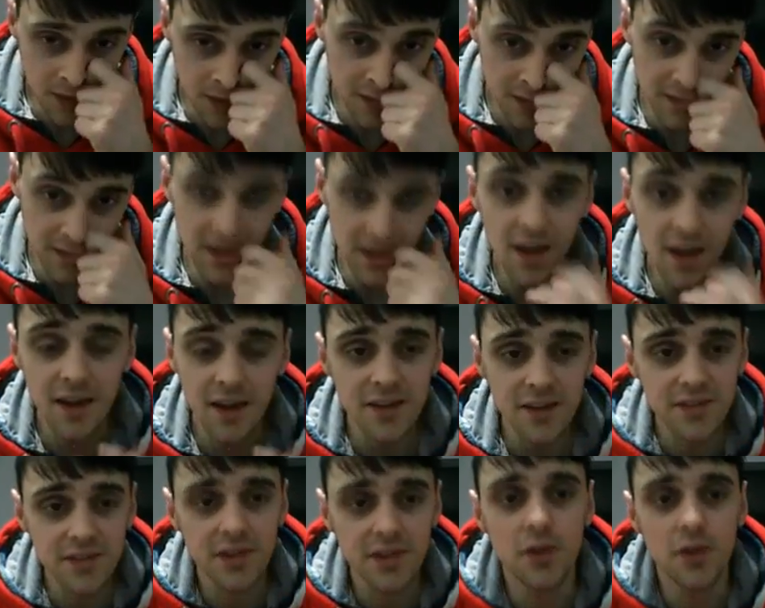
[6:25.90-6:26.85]

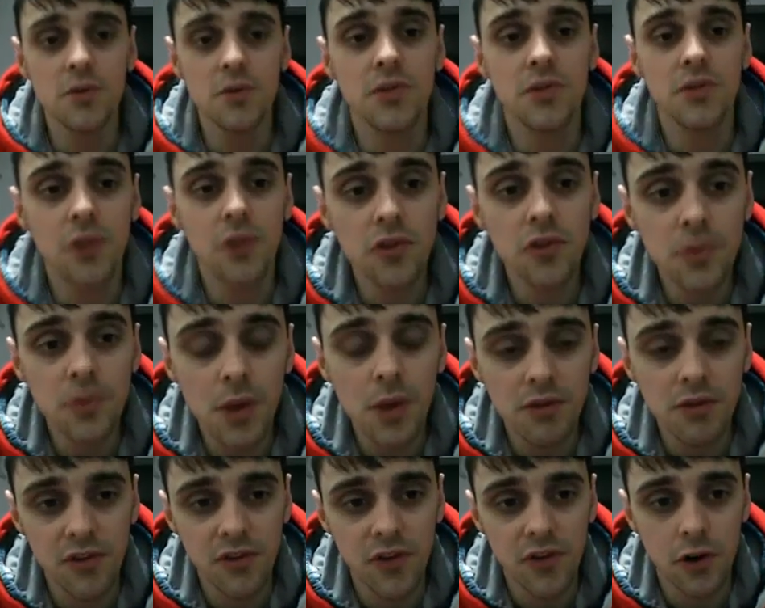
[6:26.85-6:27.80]
those are
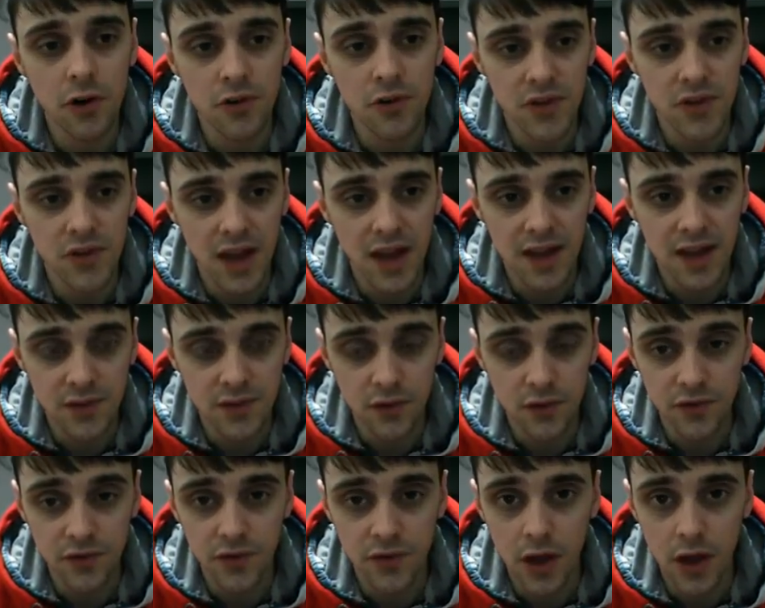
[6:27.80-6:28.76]
my referrals as
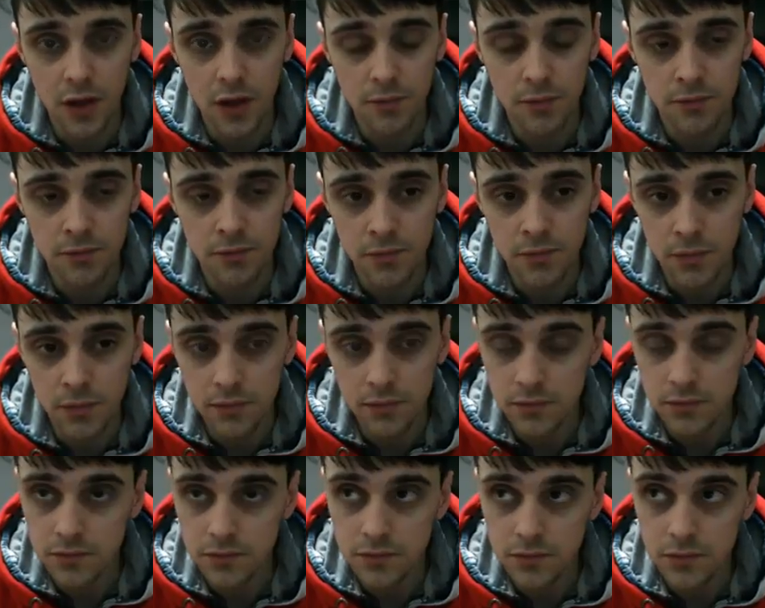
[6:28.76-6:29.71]
of on
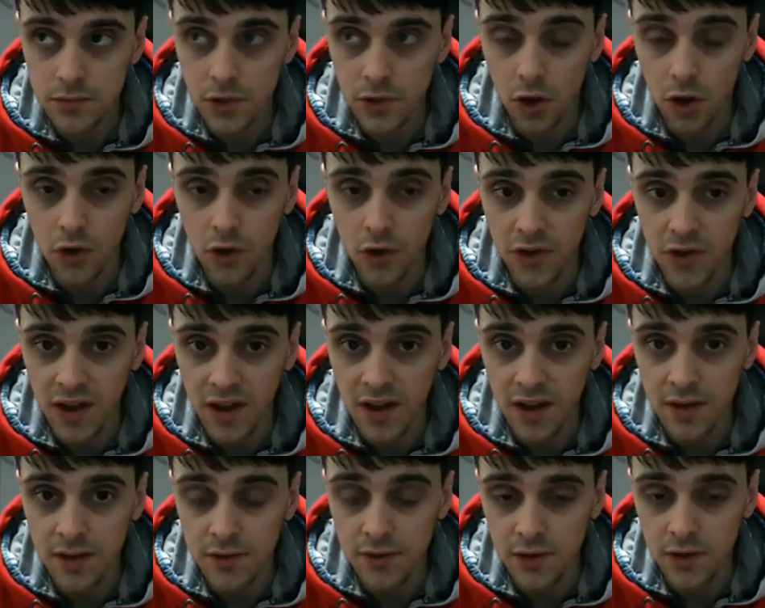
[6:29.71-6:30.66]

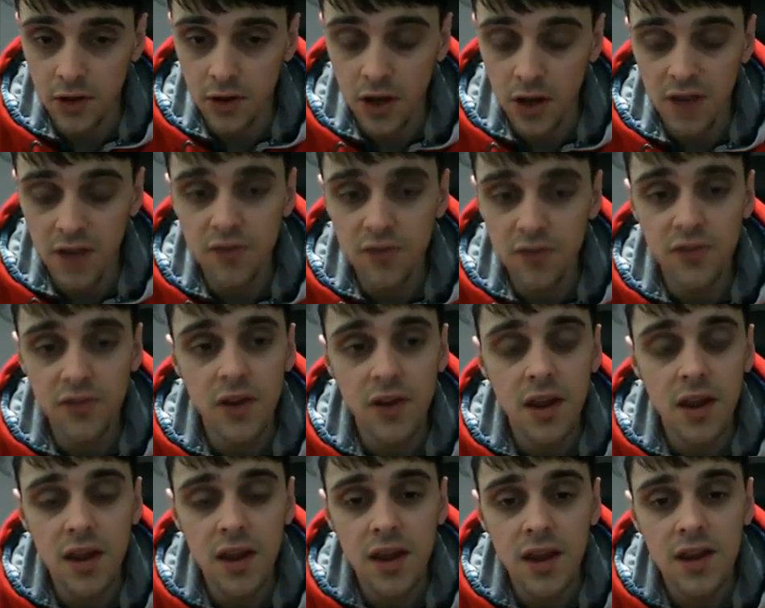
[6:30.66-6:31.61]
the 9th.
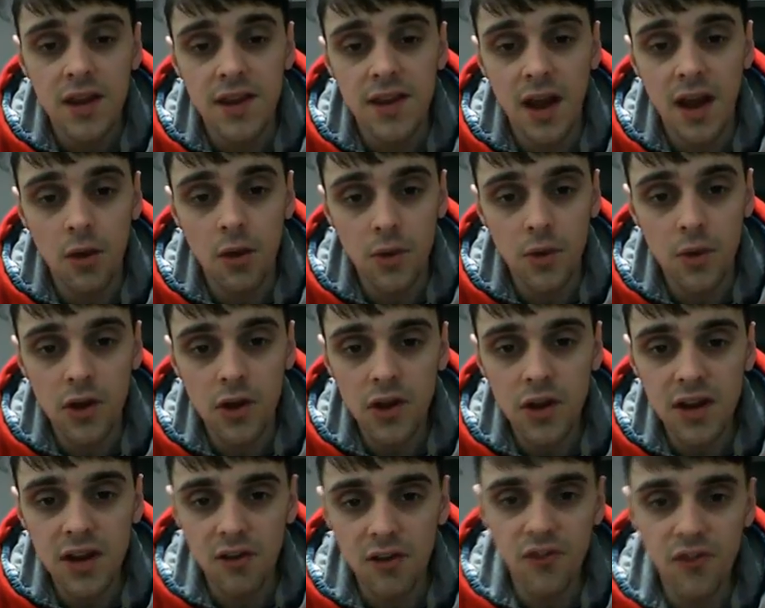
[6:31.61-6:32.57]
Now, we're
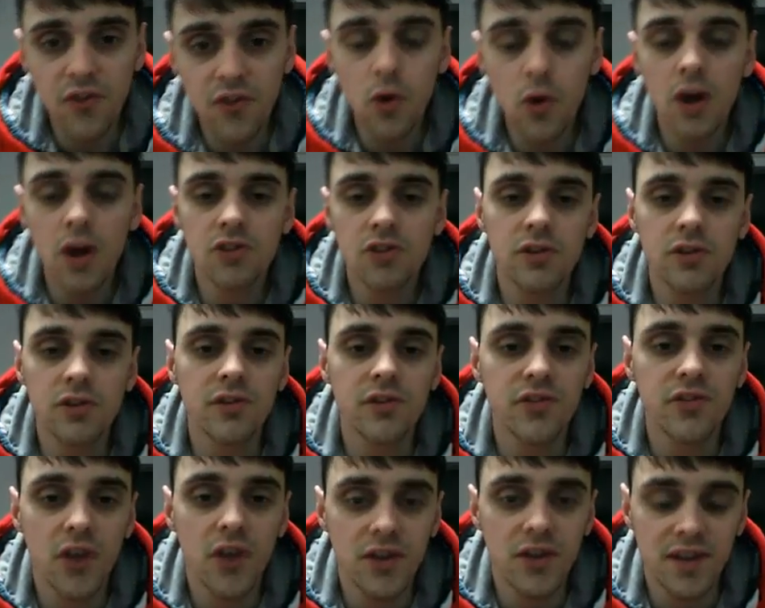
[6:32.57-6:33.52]
looking at
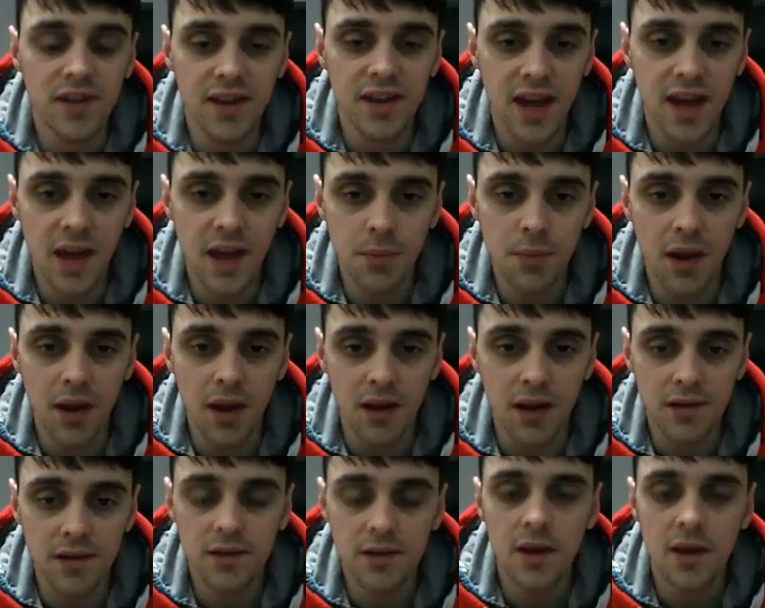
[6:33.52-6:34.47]
413 ad
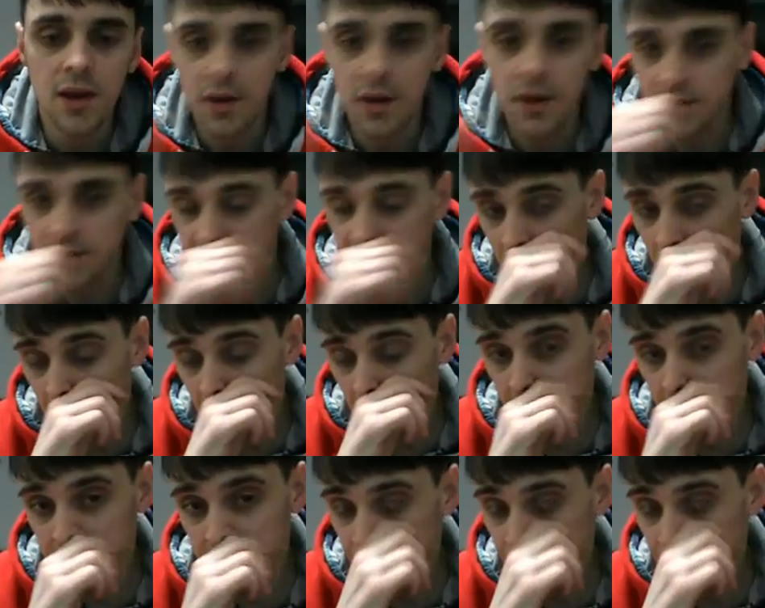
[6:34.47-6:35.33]
packs. So